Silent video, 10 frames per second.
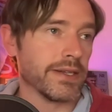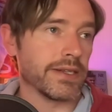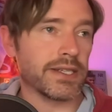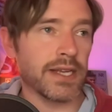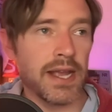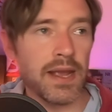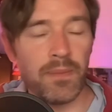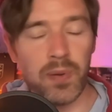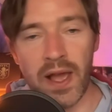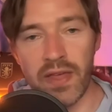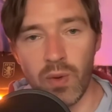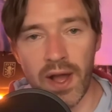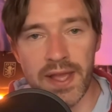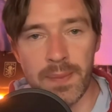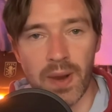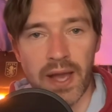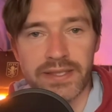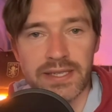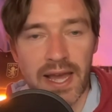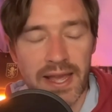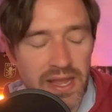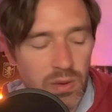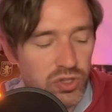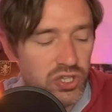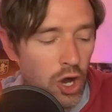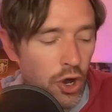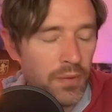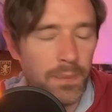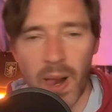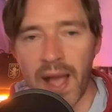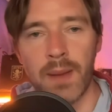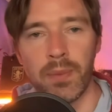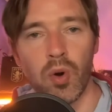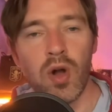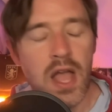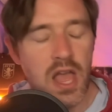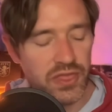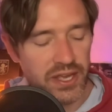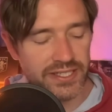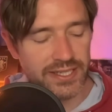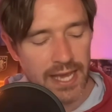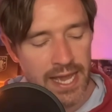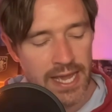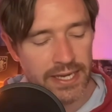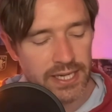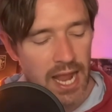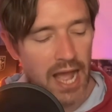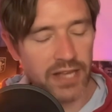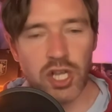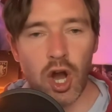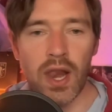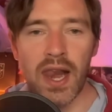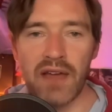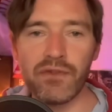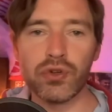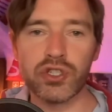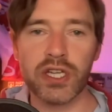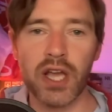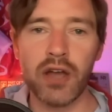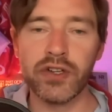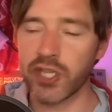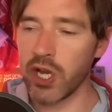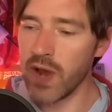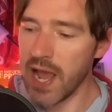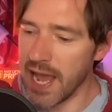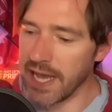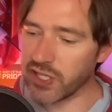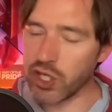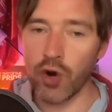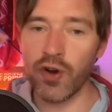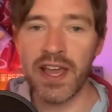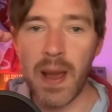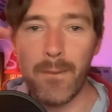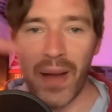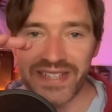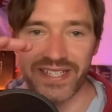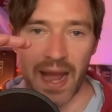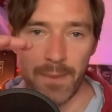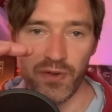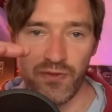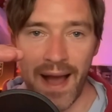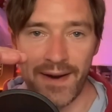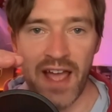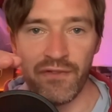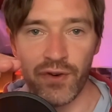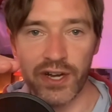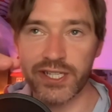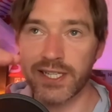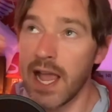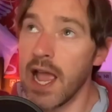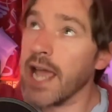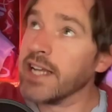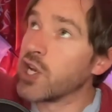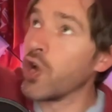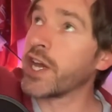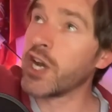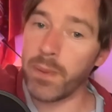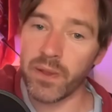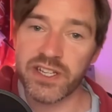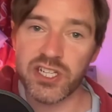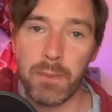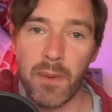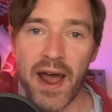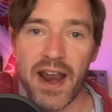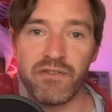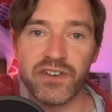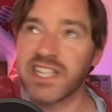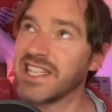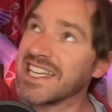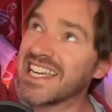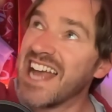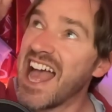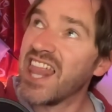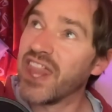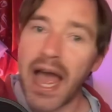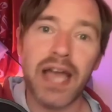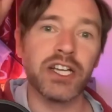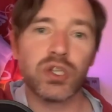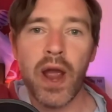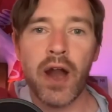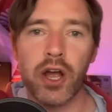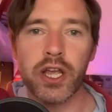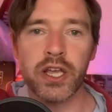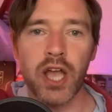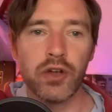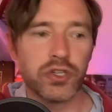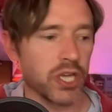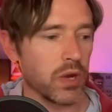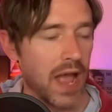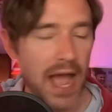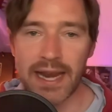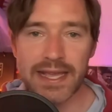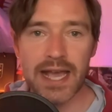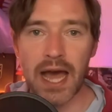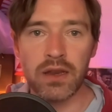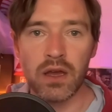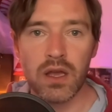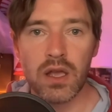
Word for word: To see him play the way he played today, he was unplayable. This kid has got levels to go to. He's currently at base camp of Mount Everest. He's looking up at the top of Mount Everest and thinking, that is where I can go to. And he can.